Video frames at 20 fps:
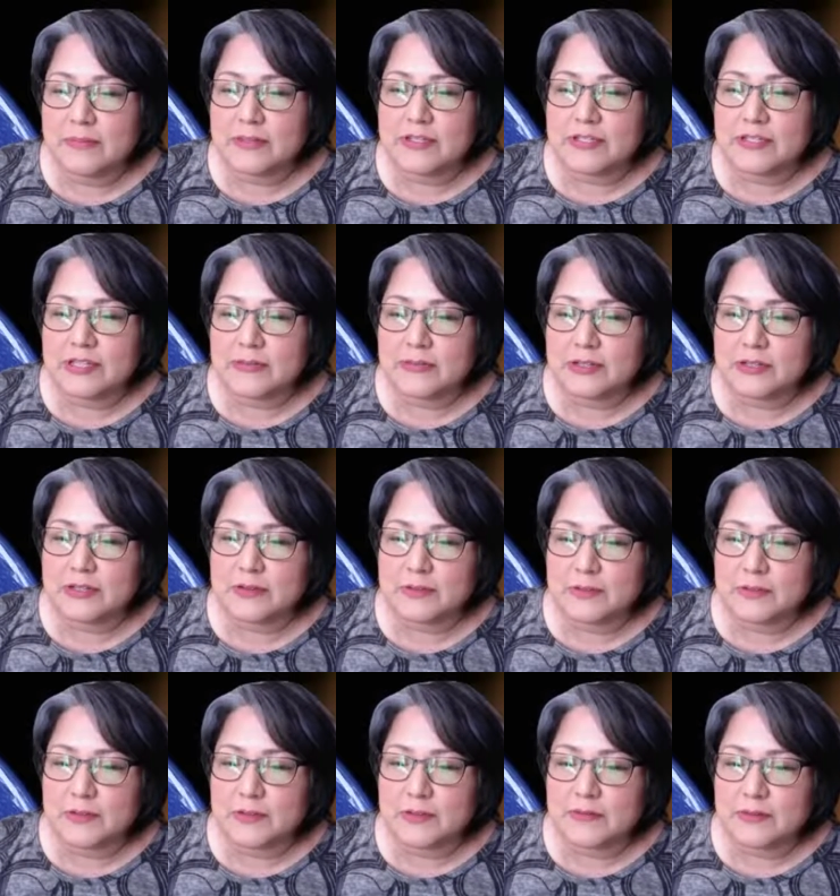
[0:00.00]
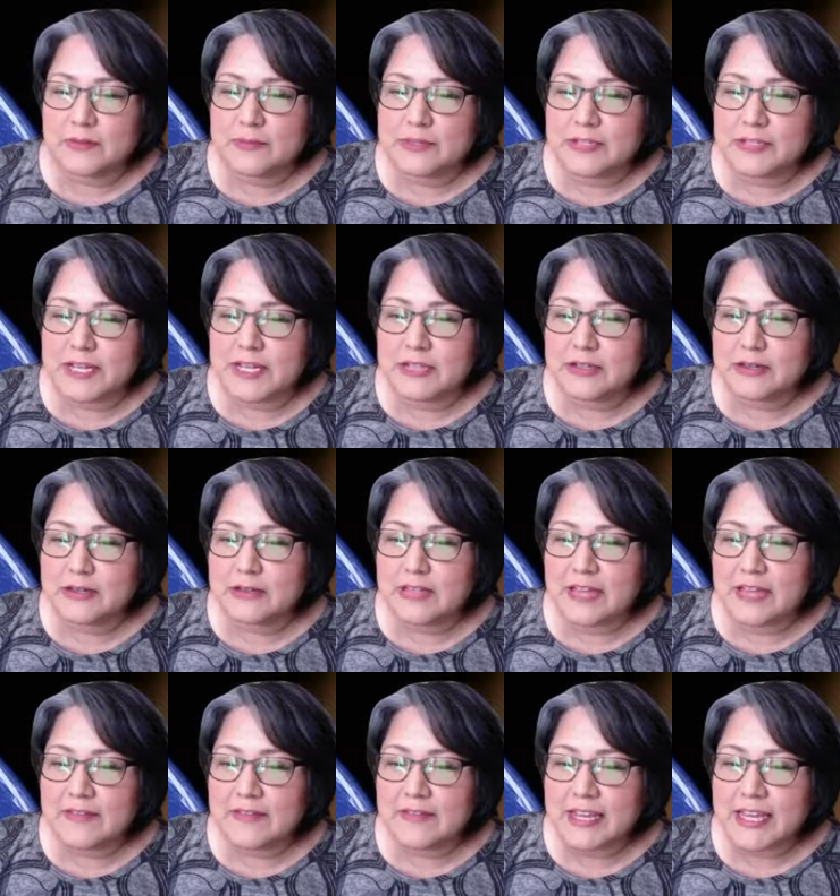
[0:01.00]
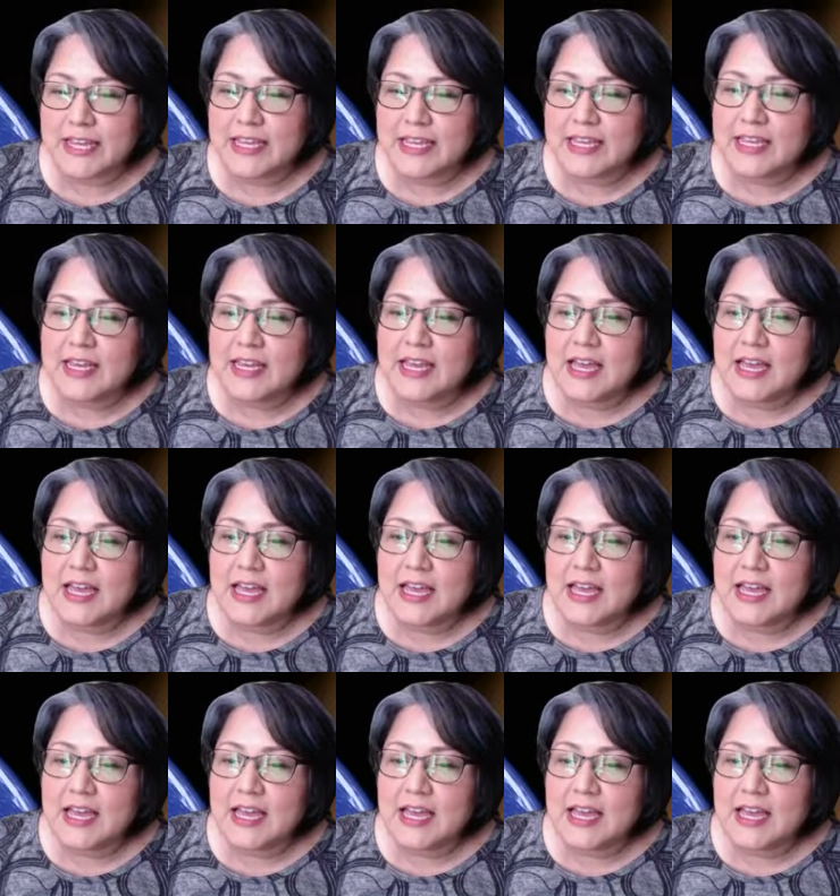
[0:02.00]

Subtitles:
we'll do this one from Sandra Levy.